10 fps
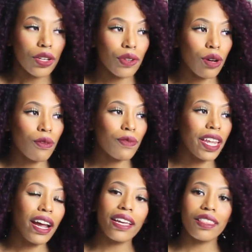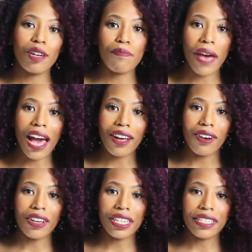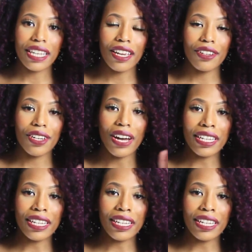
you know, that I can look back on and say, you know,